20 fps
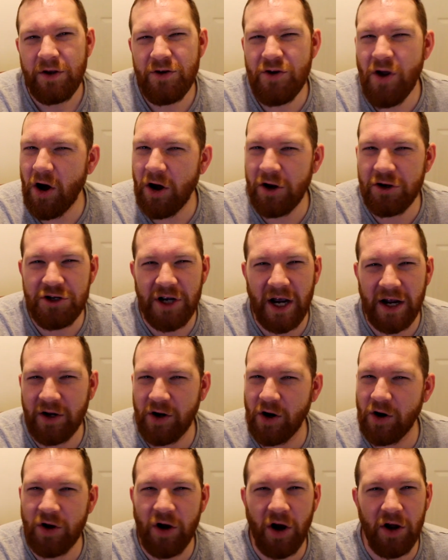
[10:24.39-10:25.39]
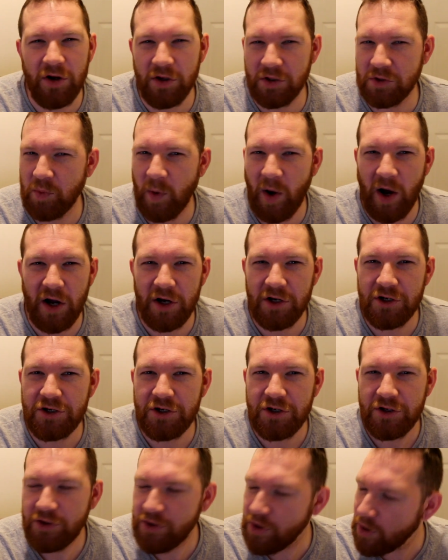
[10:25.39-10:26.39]
Not on Jack O'Connell's
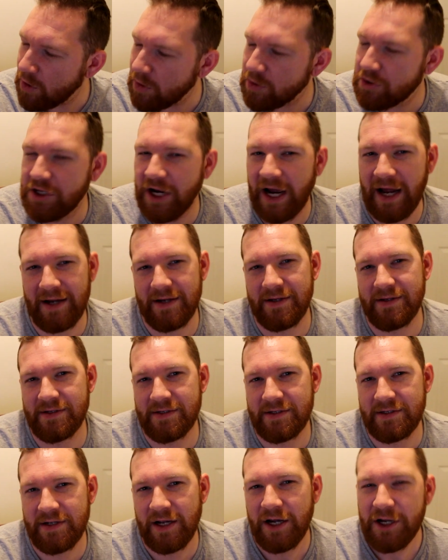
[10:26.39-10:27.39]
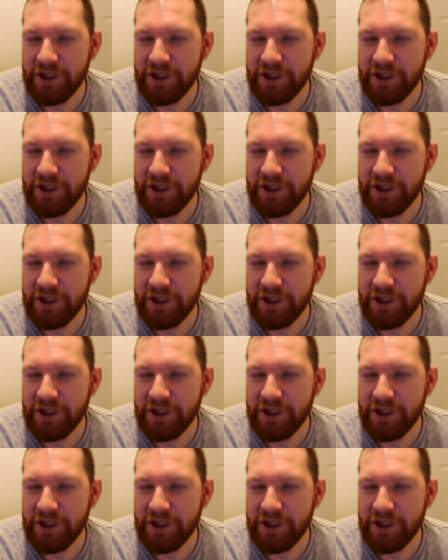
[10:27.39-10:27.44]
watch. No chance.